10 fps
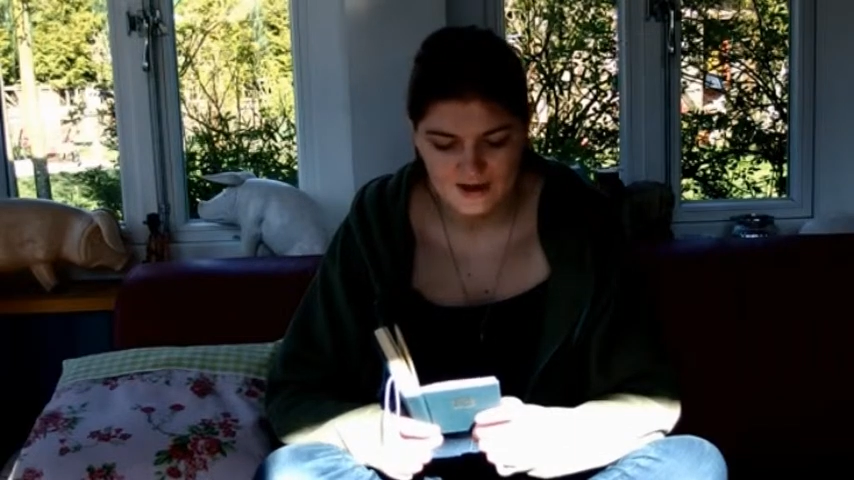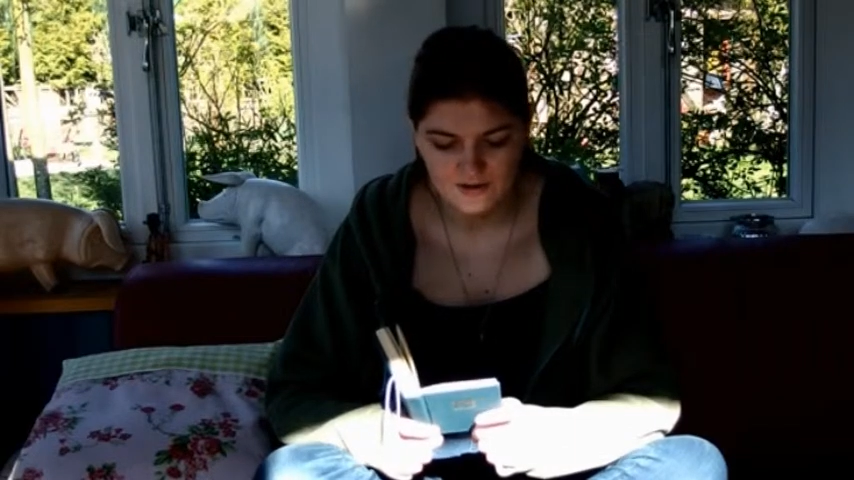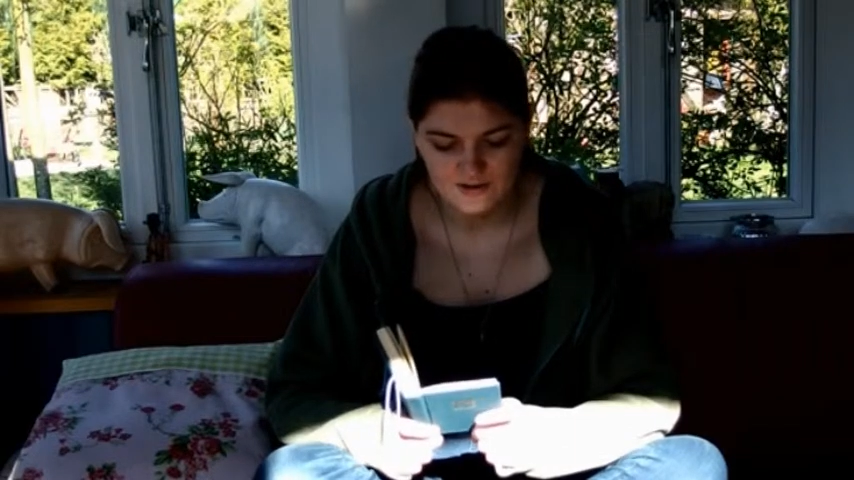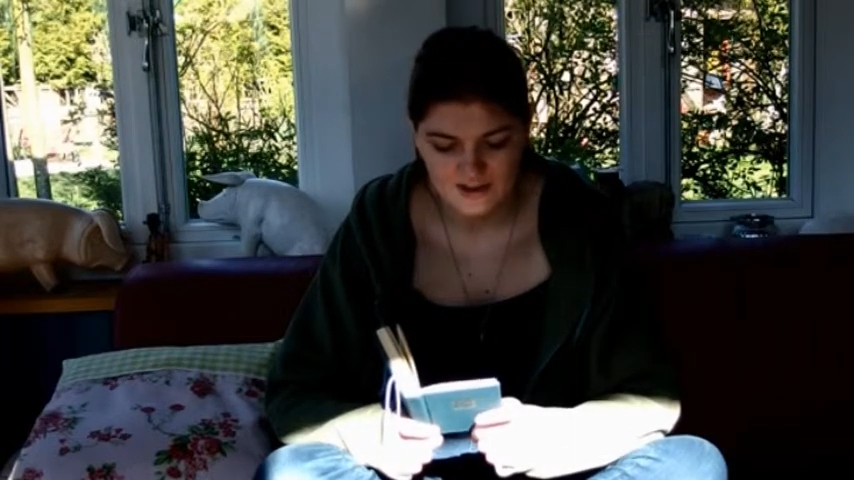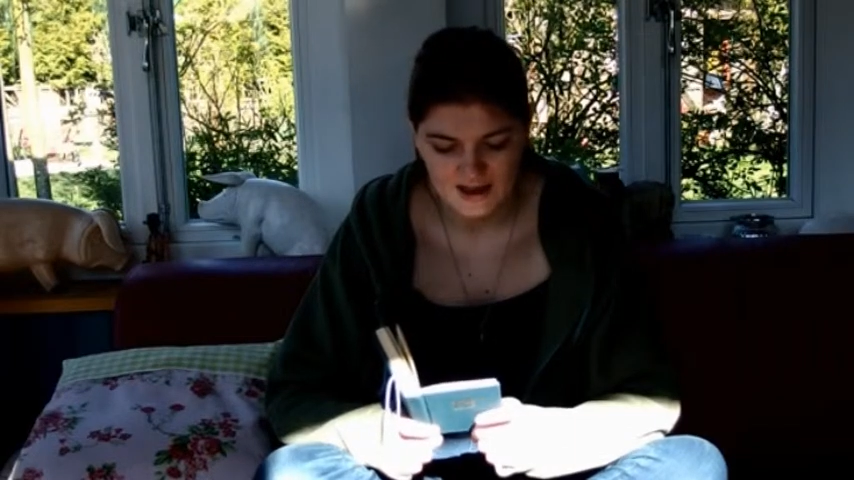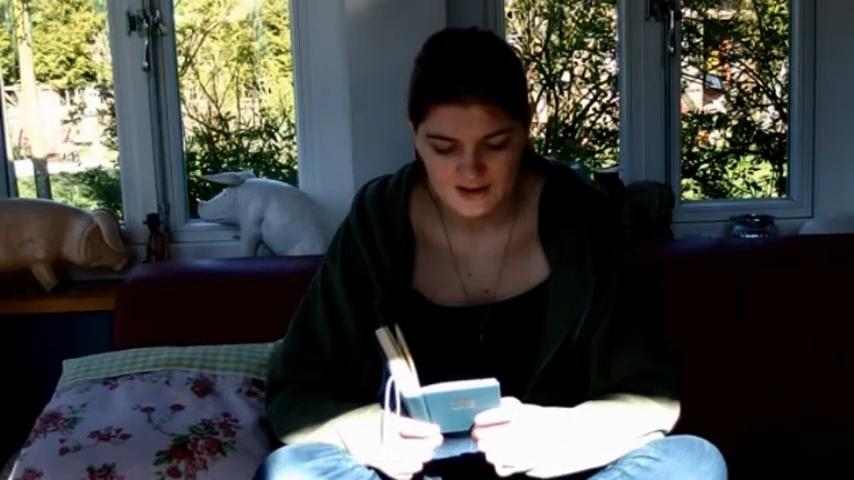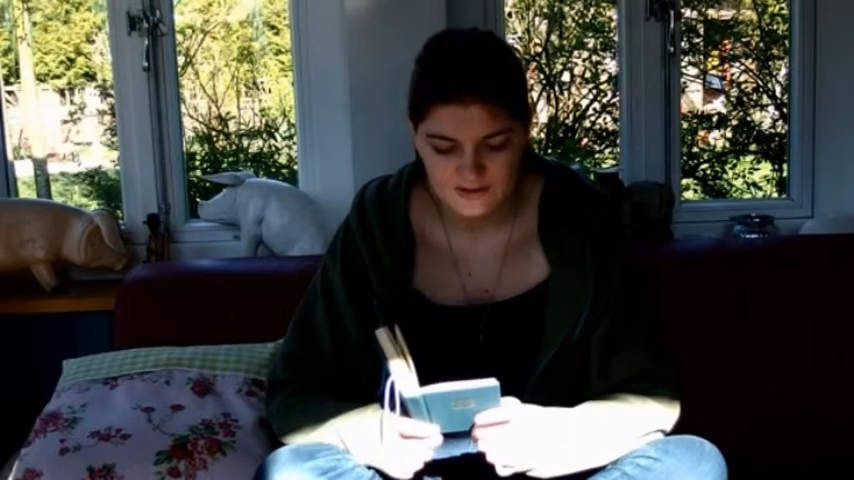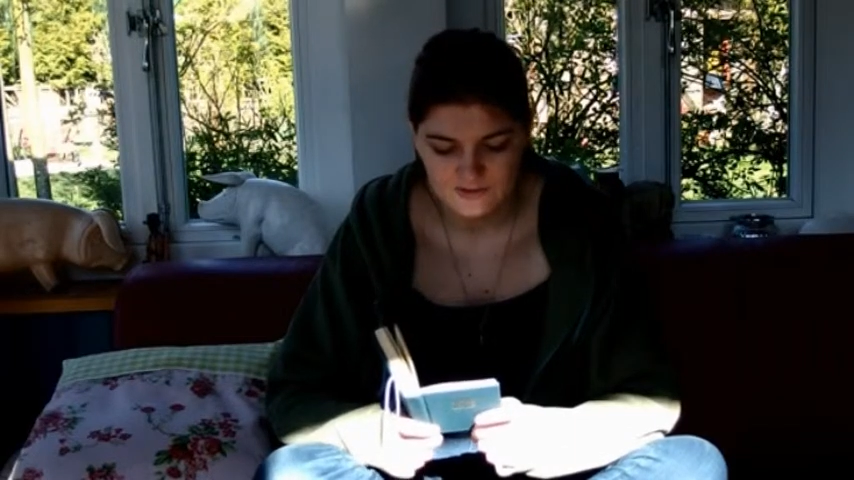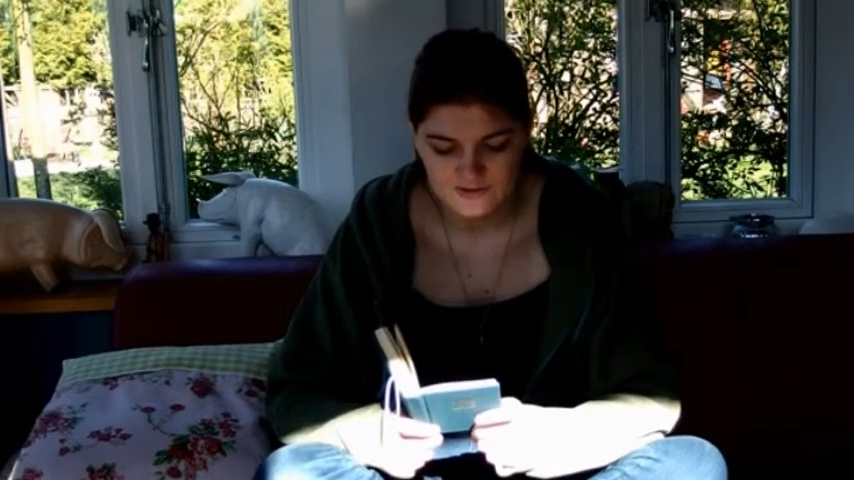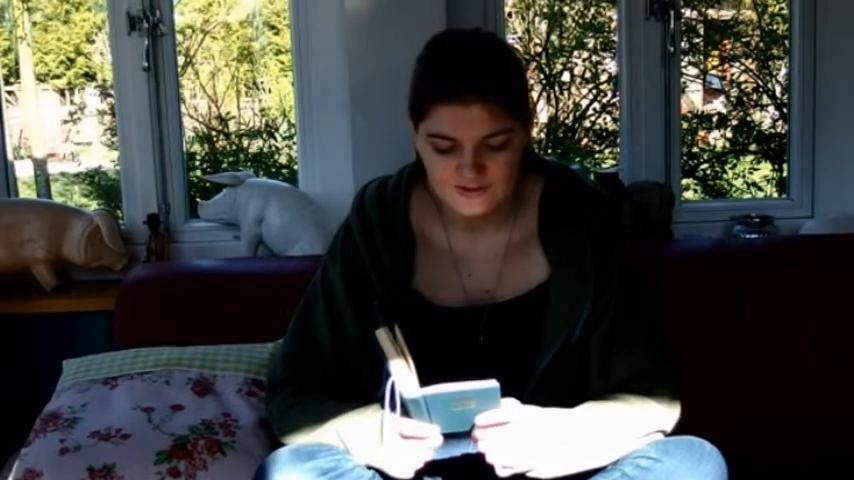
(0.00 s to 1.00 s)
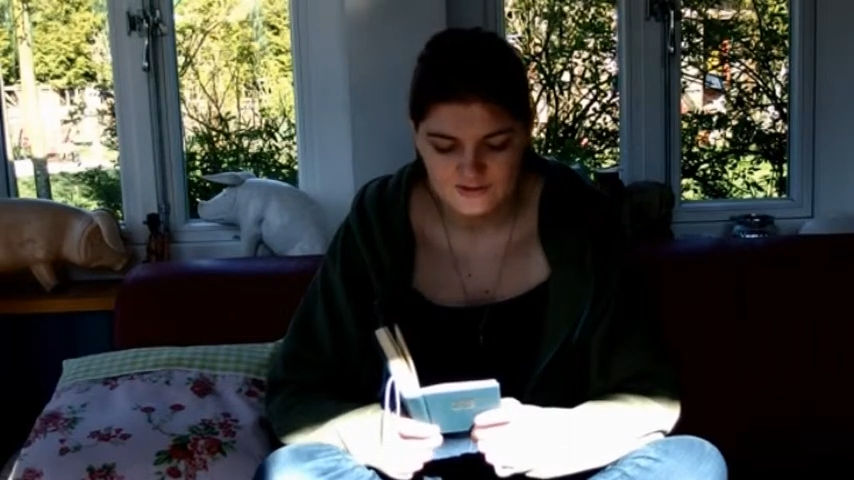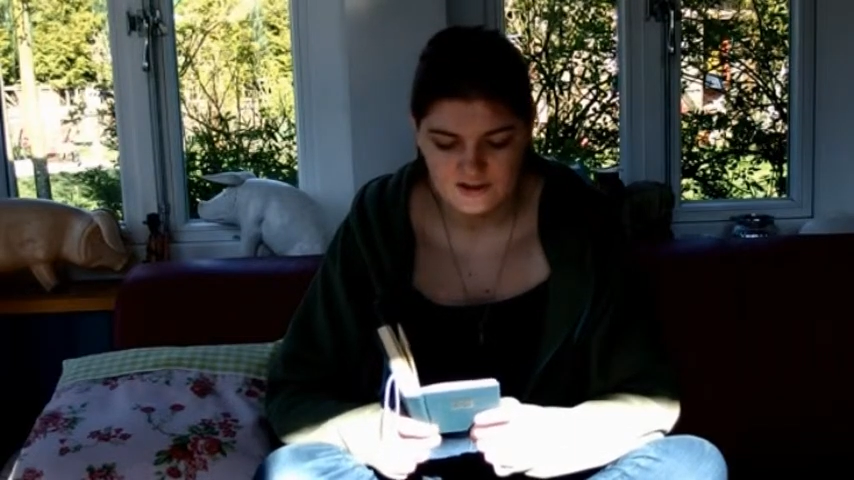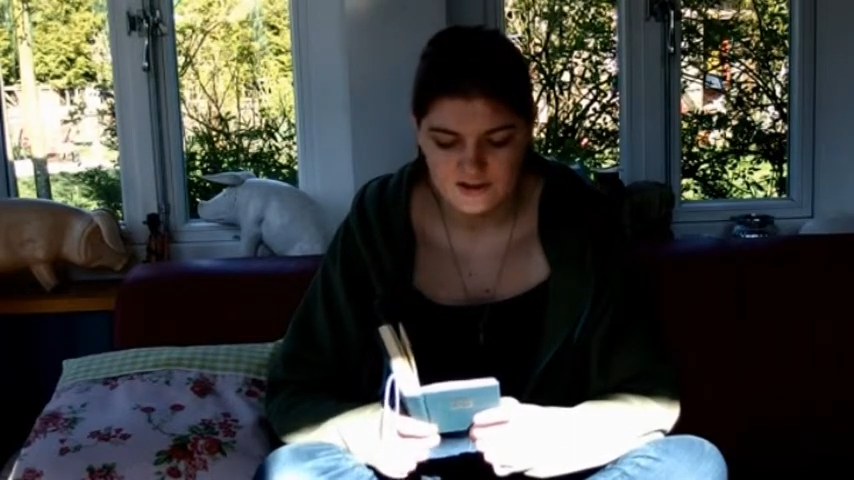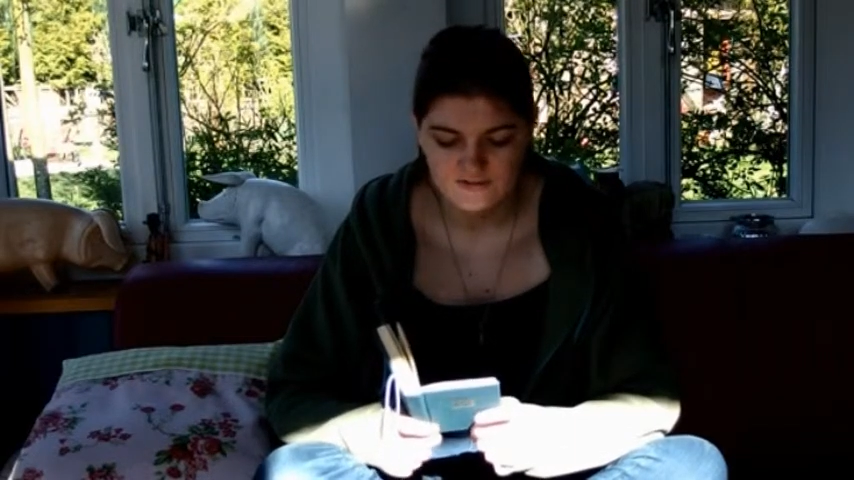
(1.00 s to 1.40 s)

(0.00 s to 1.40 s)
how could anyone see